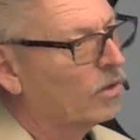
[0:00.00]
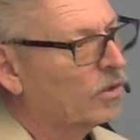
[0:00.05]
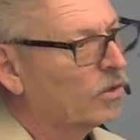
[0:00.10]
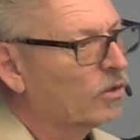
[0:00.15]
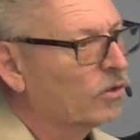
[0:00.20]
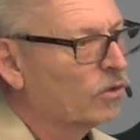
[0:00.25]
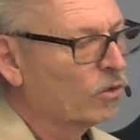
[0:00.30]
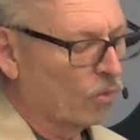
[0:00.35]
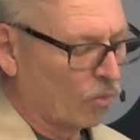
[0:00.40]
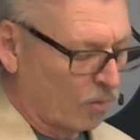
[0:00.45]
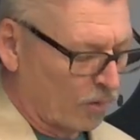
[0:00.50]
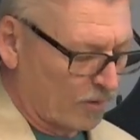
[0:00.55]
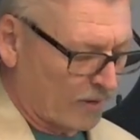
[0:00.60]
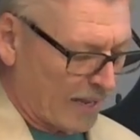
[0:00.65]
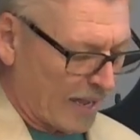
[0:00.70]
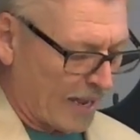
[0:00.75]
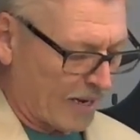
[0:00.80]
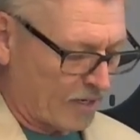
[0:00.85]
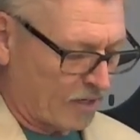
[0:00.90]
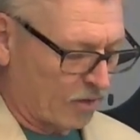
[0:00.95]
The word
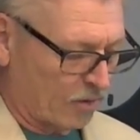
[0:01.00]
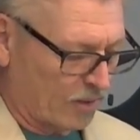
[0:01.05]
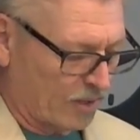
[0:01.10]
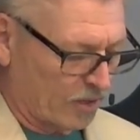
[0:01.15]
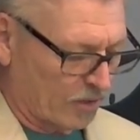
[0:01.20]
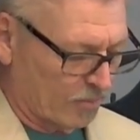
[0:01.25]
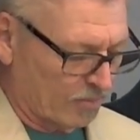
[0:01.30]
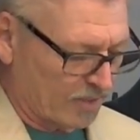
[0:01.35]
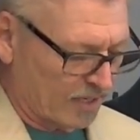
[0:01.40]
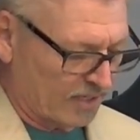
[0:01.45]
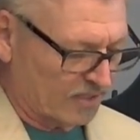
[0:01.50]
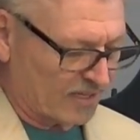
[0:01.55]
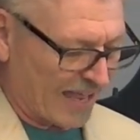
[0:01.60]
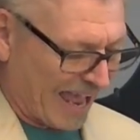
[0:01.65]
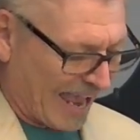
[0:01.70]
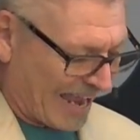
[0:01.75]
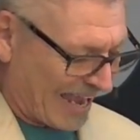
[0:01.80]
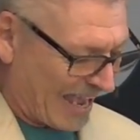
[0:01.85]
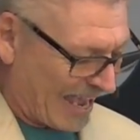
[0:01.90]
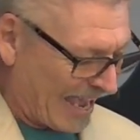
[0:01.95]
echo here means
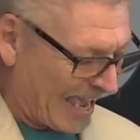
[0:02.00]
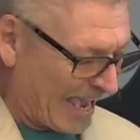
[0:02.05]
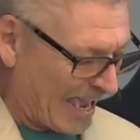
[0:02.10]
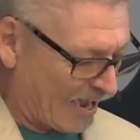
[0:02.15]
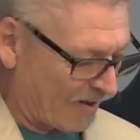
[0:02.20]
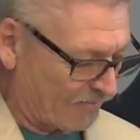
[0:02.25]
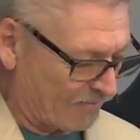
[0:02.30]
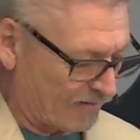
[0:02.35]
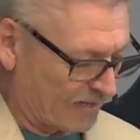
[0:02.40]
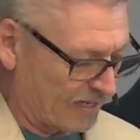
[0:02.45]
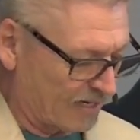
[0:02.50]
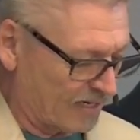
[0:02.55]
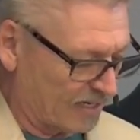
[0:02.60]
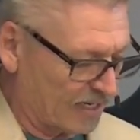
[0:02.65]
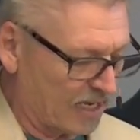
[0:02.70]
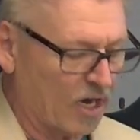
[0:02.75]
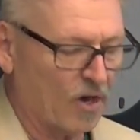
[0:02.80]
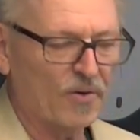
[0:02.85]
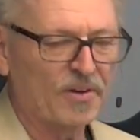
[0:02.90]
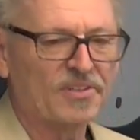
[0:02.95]
I have, and it
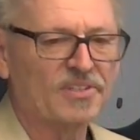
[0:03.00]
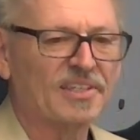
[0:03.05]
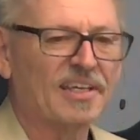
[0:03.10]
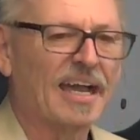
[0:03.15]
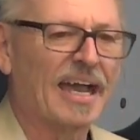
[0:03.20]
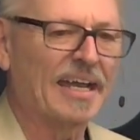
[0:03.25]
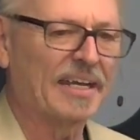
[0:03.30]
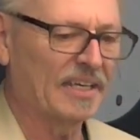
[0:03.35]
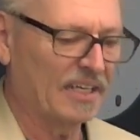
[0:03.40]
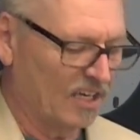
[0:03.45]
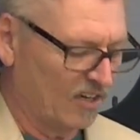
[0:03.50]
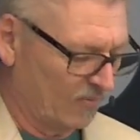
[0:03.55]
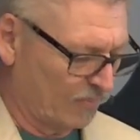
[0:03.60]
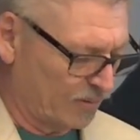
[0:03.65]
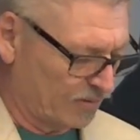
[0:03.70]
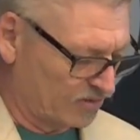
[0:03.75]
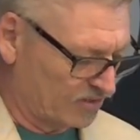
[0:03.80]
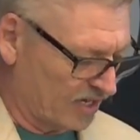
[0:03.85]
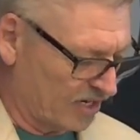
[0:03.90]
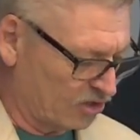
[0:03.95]
carries the idea of
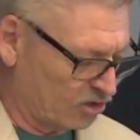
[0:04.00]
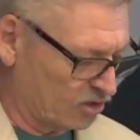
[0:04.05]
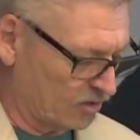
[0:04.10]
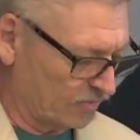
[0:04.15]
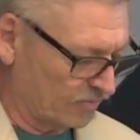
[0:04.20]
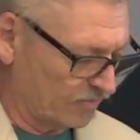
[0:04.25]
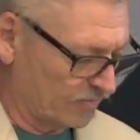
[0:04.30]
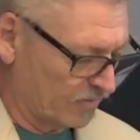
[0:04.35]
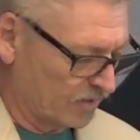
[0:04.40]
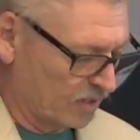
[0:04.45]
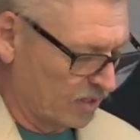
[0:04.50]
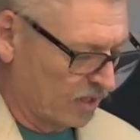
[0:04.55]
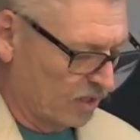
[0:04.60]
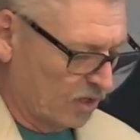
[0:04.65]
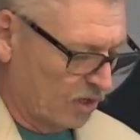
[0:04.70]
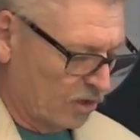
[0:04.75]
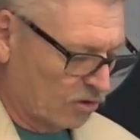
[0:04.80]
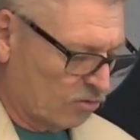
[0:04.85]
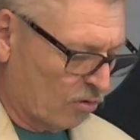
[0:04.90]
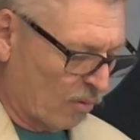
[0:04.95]
possession.
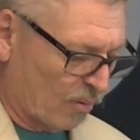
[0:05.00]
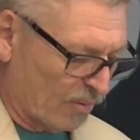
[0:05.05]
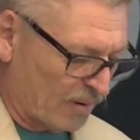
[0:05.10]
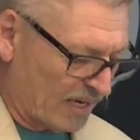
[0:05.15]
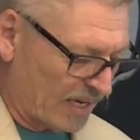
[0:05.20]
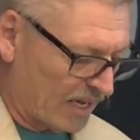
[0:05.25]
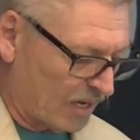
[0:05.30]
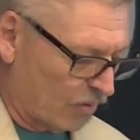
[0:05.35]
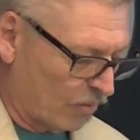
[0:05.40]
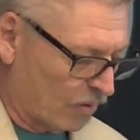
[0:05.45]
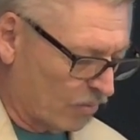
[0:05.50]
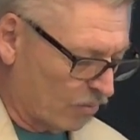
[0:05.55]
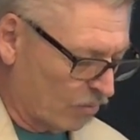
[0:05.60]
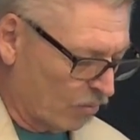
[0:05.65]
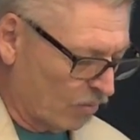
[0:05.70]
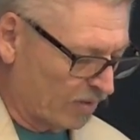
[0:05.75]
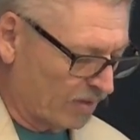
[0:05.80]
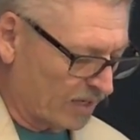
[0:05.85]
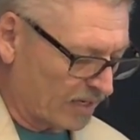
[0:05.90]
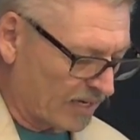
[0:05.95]
So
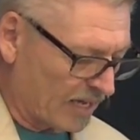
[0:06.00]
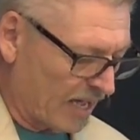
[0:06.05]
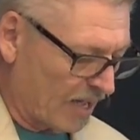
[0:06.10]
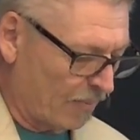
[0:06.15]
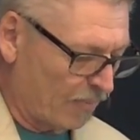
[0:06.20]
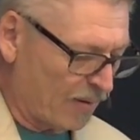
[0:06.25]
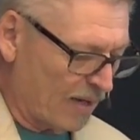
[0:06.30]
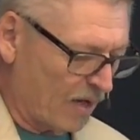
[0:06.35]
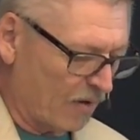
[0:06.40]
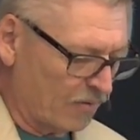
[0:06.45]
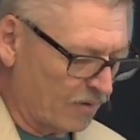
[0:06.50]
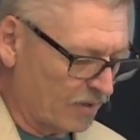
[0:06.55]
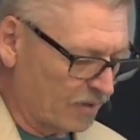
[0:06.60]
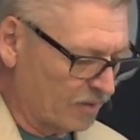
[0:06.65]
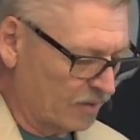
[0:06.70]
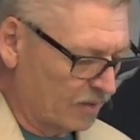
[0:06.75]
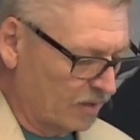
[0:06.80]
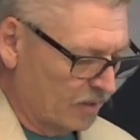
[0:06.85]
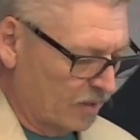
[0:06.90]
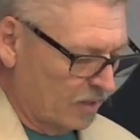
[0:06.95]
when
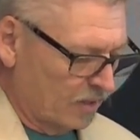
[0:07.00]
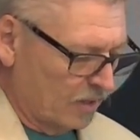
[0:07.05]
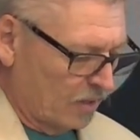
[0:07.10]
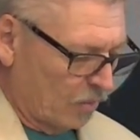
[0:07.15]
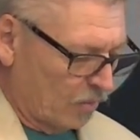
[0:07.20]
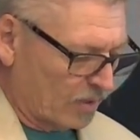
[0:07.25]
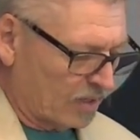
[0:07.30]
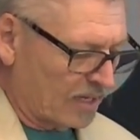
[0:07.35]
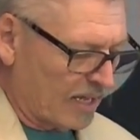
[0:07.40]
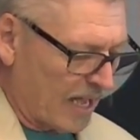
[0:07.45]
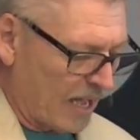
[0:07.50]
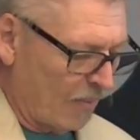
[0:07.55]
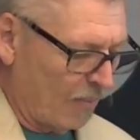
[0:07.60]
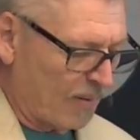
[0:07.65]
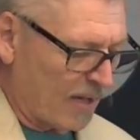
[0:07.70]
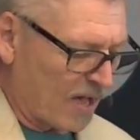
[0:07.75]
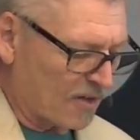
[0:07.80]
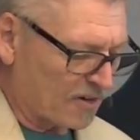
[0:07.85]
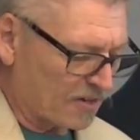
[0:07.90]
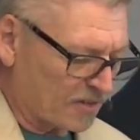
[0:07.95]
compounded,
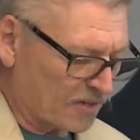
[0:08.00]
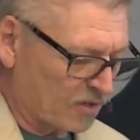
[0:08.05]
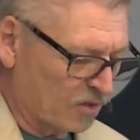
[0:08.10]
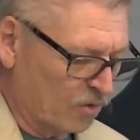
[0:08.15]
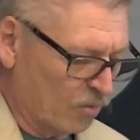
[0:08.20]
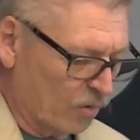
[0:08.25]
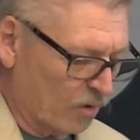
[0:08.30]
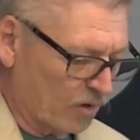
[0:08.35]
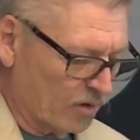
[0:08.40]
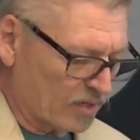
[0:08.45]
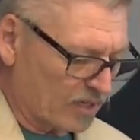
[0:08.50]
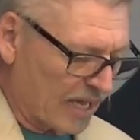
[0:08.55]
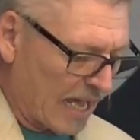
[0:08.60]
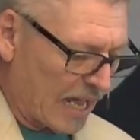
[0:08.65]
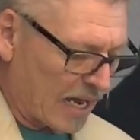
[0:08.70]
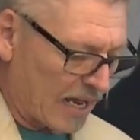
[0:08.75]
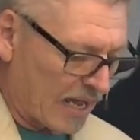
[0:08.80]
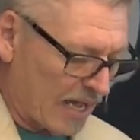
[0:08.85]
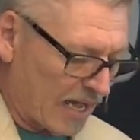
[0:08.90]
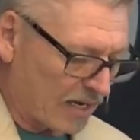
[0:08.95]
the new word
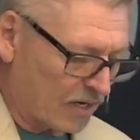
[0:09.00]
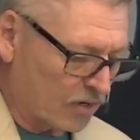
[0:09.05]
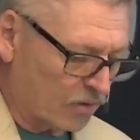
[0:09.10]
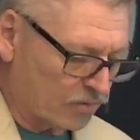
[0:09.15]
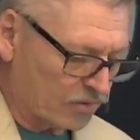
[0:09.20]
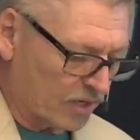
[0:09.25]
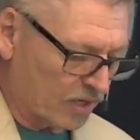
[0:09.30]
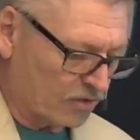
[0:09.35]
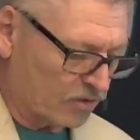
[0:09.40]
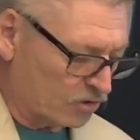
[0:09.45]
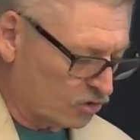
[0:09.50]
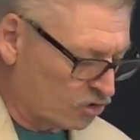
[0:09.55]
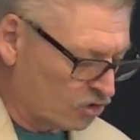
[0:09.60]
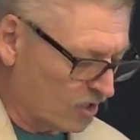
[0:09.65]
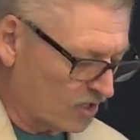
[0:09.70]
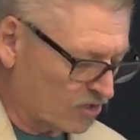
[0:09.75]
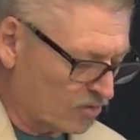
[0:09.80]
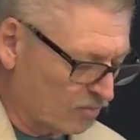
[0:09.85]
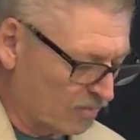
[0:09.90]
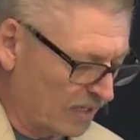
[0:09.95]
kata echo doesn't
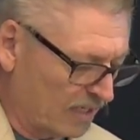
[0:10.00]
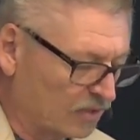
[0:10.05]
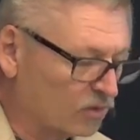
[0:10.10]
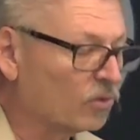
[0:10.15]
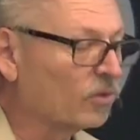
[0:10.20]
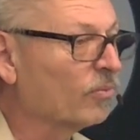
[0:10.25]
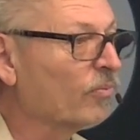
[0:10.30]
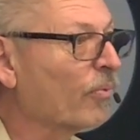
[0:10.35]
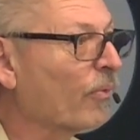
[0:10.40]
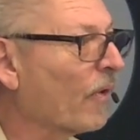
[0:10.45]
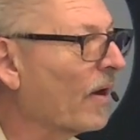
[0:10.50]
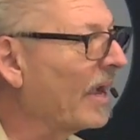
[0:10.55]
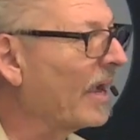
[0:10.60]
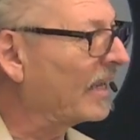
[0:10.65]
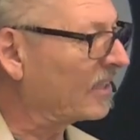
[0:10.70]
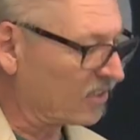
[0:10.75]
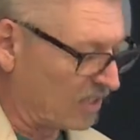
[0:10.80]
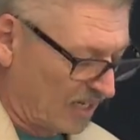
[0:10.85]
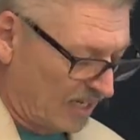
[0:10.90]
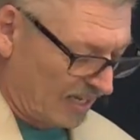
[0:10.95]
just mean to
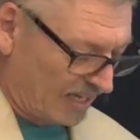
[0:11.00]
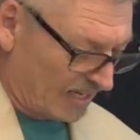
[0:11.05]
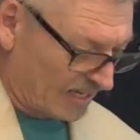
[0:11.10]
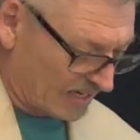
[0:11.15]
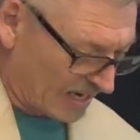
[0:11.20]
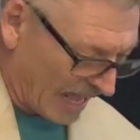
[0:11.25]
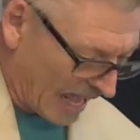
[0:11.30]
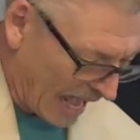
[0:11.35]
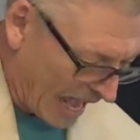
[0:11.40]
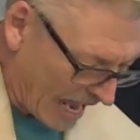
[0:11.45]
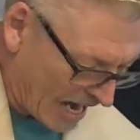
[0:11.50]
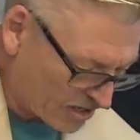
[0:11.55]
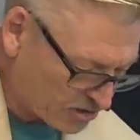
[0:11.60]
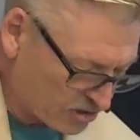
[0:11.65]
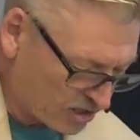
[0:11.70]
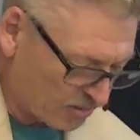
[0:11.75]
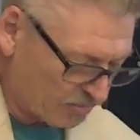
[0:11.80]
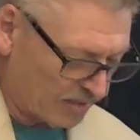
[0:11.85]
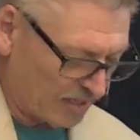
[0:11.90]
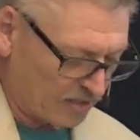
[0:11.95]
embrace, it
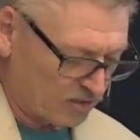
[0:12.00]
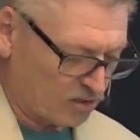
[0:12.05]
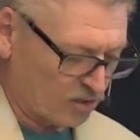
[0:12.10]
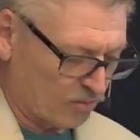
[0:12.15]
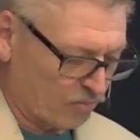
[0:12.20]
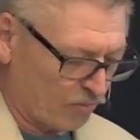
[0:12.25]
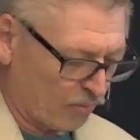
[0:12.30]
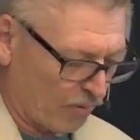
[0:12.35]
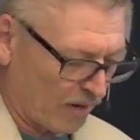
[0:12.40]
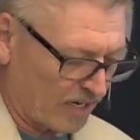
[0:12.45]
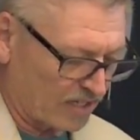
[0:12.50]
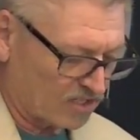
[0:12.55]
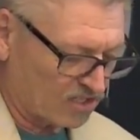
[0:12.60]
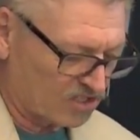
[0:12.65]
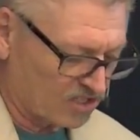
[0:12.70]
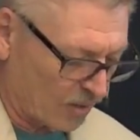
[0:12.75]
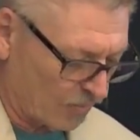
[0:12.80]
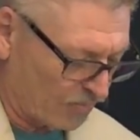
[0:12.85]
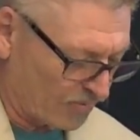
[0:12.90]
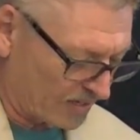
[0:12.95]
actually means to embrace
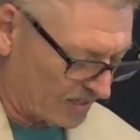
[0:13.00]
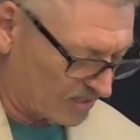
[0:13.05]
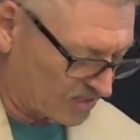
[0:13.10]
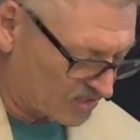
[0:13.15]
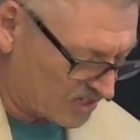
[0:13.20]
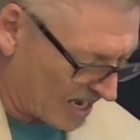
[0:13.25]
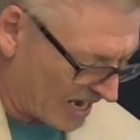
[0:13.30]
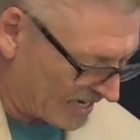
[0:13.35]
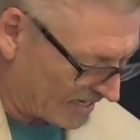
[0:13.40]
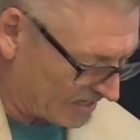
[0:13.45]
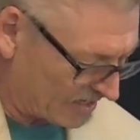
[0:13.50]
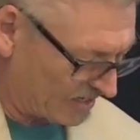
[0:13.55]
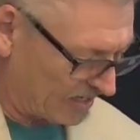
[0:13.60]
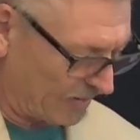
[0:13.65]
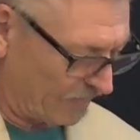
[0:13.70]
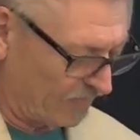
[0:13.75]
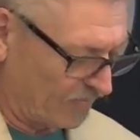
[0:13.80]
something tightly.